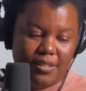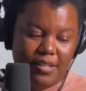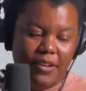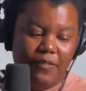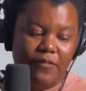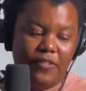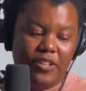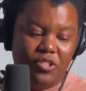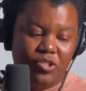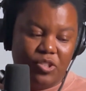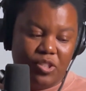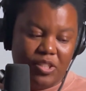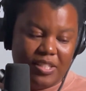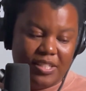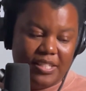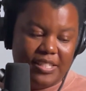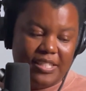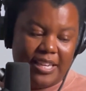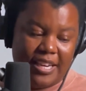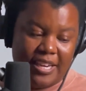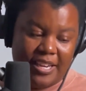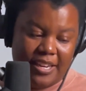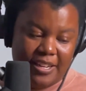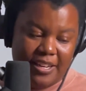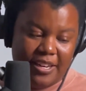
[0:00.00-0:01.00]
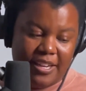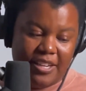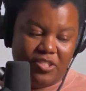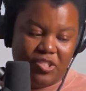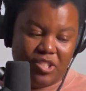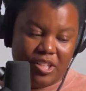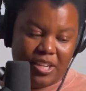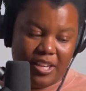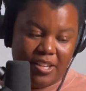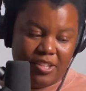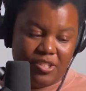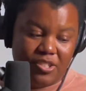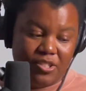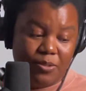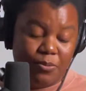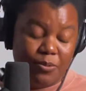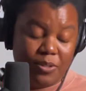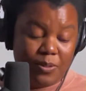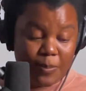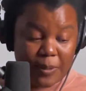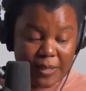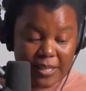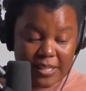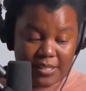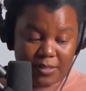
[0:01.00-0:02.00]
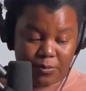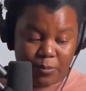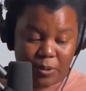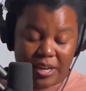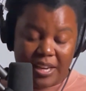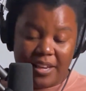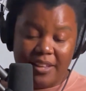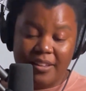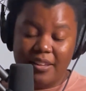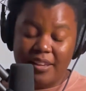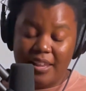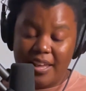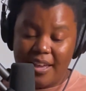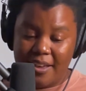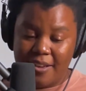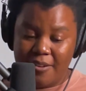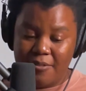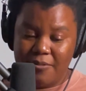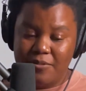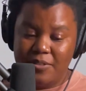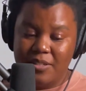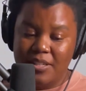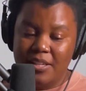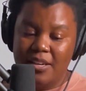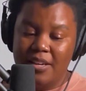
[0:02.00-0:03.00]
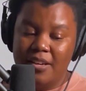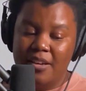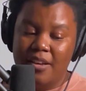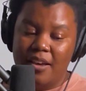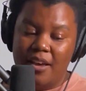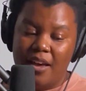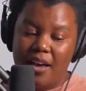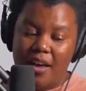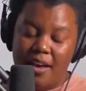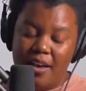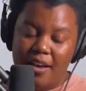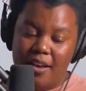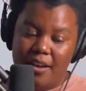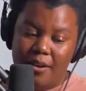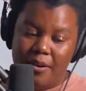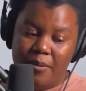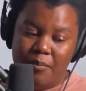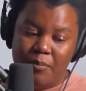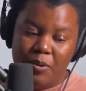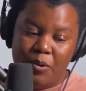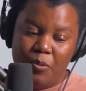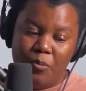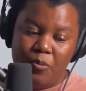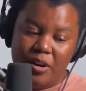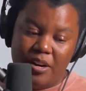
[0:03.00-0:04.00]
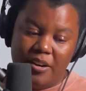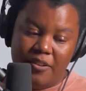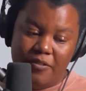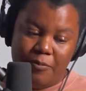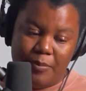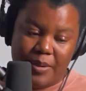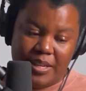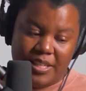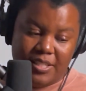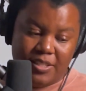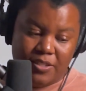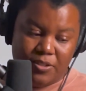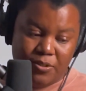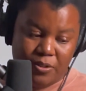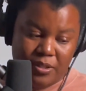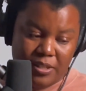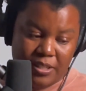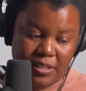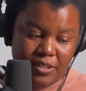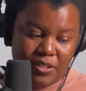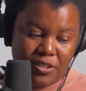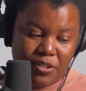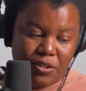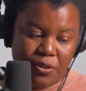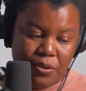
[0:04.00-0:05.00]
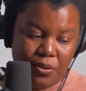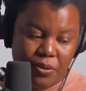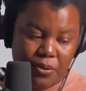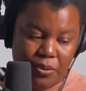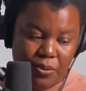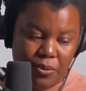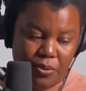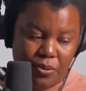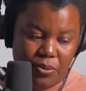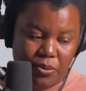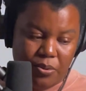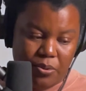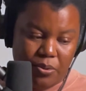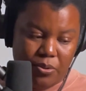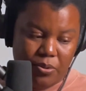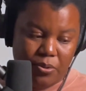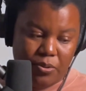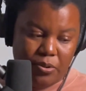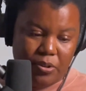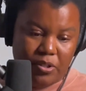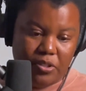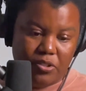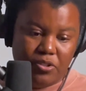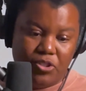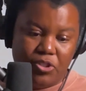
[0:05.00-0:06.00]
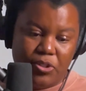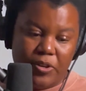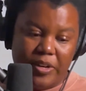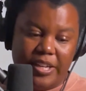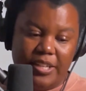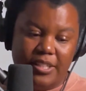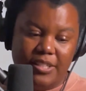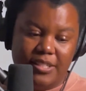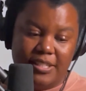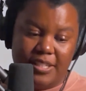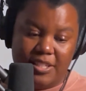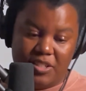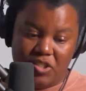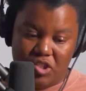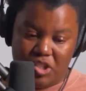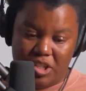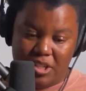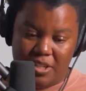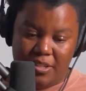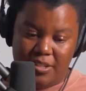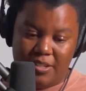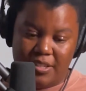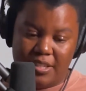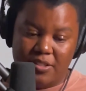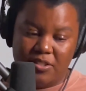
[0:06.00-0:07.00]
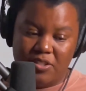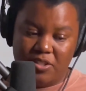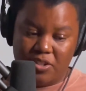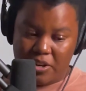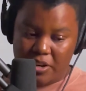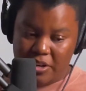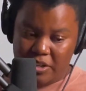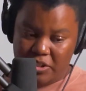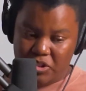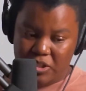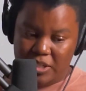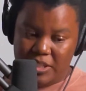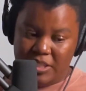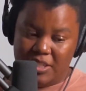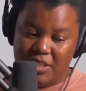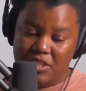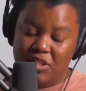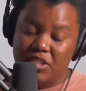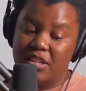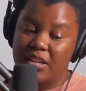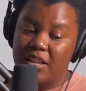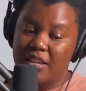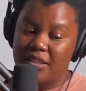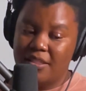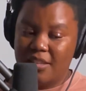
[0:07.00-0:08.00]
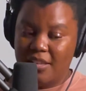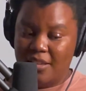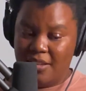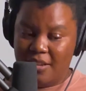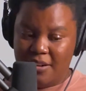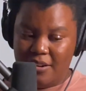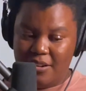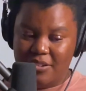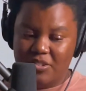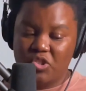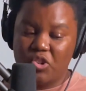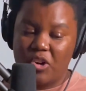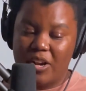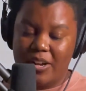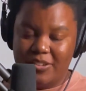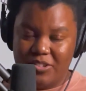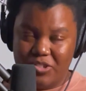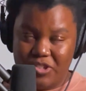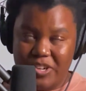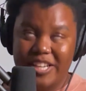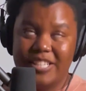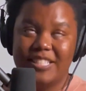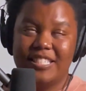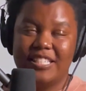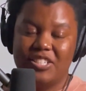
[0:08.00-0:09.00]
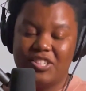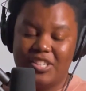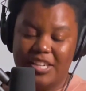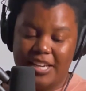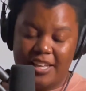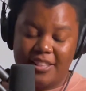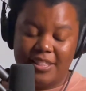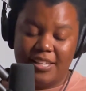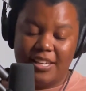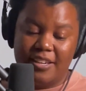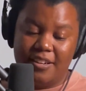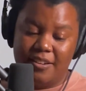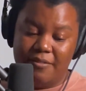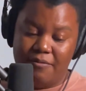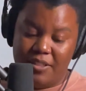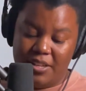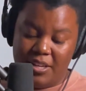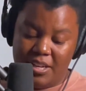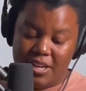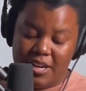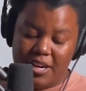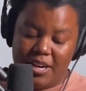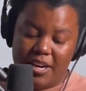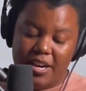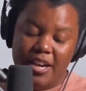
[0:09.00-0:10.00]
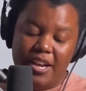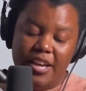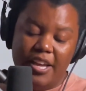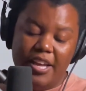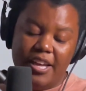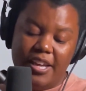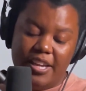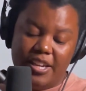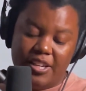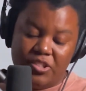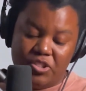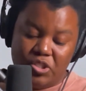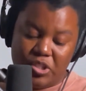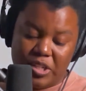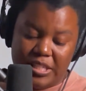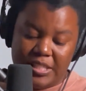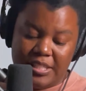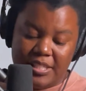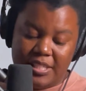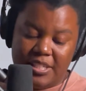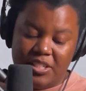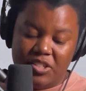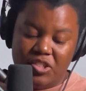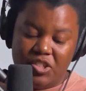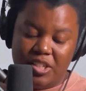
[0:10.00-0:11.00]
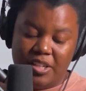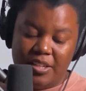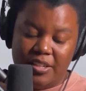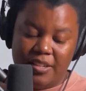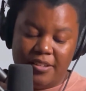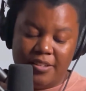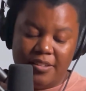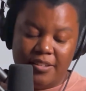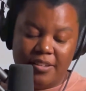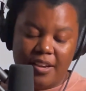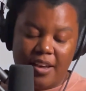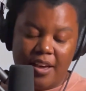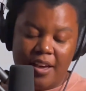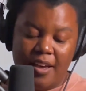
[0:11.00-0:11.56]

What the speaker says: eventually stayed in education was because when I left, one of my students who transitioning at the end of the year in transition,